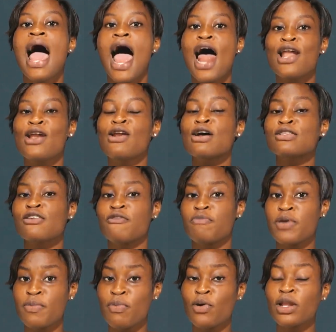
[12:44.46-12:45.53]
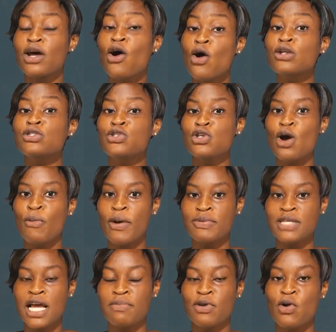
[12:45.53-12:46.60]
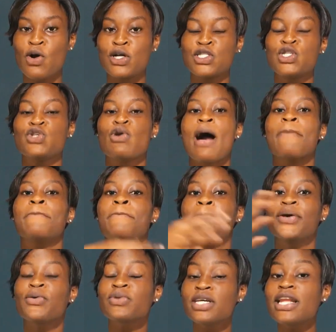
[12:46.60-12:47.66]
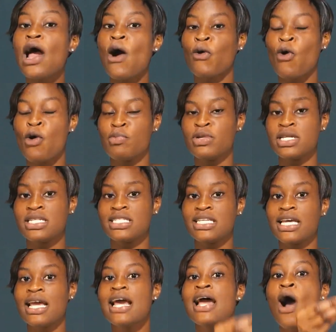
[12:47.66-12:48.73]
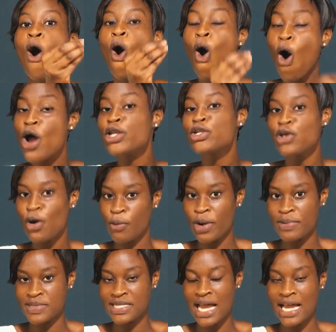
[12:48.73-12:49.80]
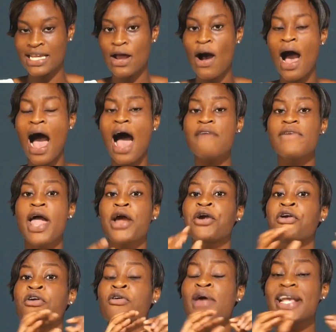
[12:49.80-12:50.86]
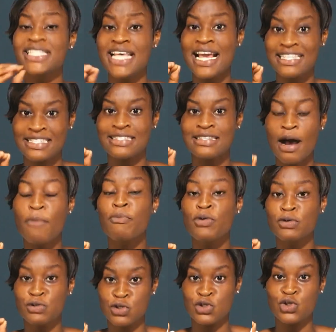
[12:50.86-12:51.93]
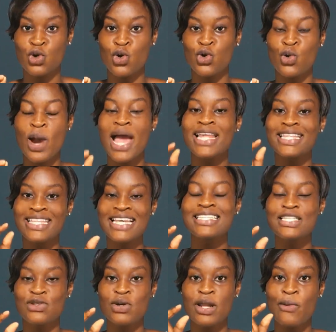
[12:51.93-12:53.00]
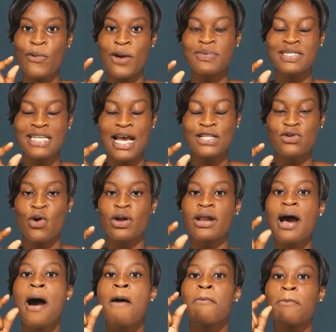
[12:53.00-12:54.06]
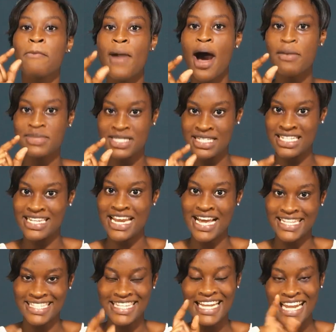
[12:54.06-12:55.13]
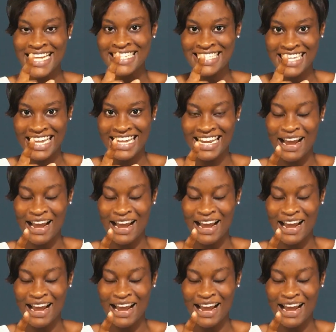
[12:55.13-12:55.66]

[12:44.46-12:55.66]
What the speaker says: a lot of people onto your website because you are building a community on your website. Now, I have a great example to show you, and this is on a website on Momsnet. Let's check it